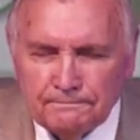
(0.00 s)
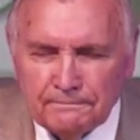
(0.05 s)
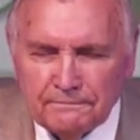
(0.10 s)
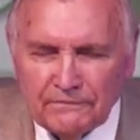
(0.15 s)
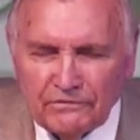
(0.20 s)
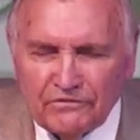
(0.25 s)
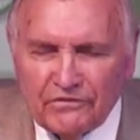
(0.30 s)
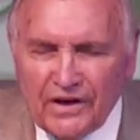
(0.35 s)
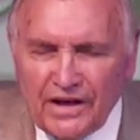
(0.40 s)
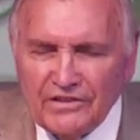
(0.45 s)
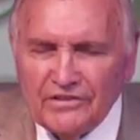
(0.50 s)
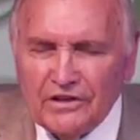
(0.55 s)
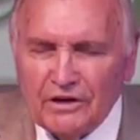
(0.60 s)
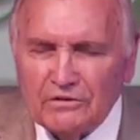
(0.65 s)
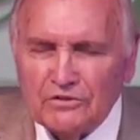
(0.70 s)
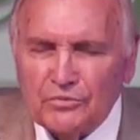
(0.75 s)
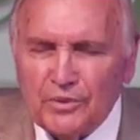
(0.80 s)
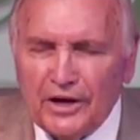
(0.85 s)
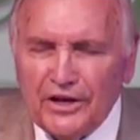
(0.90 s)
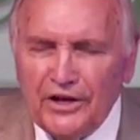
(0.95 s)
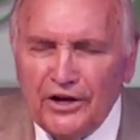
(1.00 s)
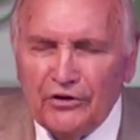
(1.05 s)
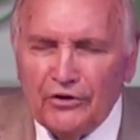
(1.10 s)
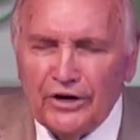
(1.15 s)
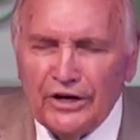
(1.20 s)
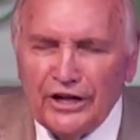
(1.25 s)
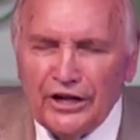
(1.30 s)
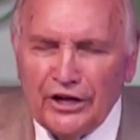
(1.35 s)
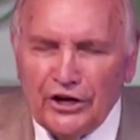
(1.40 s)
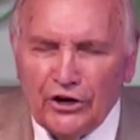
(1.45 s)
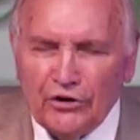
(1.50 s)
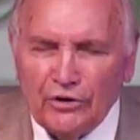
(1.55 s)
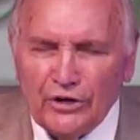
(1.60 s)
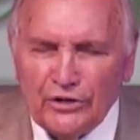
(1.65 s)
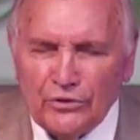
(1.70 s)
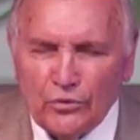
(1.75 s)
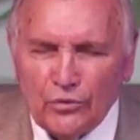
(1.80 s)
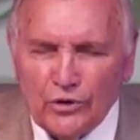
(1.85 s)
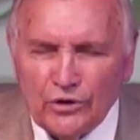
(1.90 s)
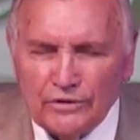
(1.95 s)
Faith comes by hearing, and hearing
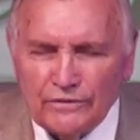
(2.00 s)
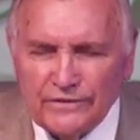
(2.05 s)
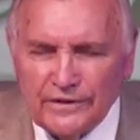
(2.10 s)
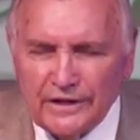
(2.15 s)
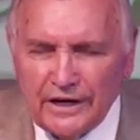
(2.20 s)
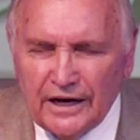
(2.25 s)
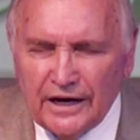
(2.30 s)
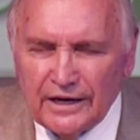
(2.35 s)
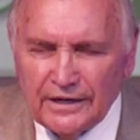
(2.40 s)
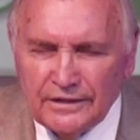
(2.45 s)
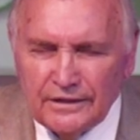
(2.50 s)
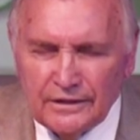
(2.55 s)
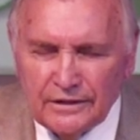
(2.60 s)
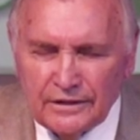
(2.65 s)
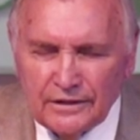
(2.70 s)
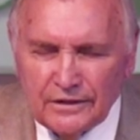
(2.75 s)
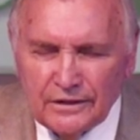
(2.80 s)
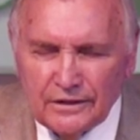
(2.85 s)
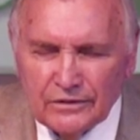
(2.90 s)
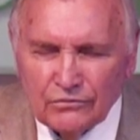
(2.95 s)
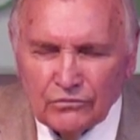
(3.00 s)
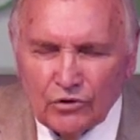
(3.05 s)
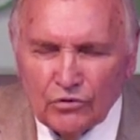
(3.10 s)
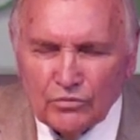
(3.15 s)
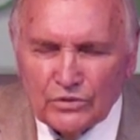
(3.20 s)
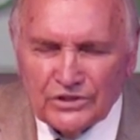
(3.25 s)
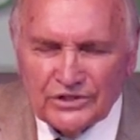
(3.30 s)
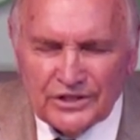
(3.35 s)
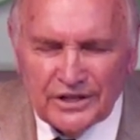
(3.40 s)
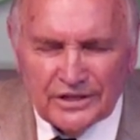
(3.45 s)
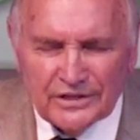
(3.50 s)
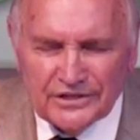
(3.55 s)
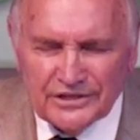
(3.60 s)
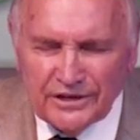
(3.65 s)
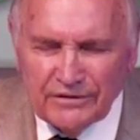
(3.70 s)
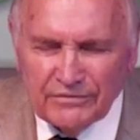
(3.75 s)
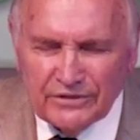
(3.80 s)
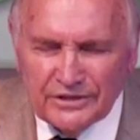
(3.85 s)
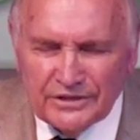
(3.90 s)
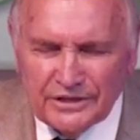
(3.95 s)
the word of God. Romans 10
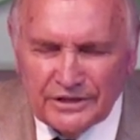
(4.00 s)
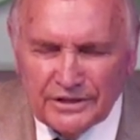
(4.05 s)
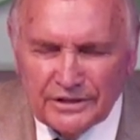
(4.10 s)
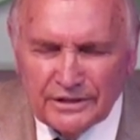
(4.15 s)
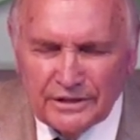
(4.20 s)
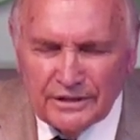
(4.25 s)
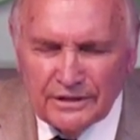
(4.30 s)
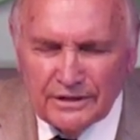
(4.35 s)
17.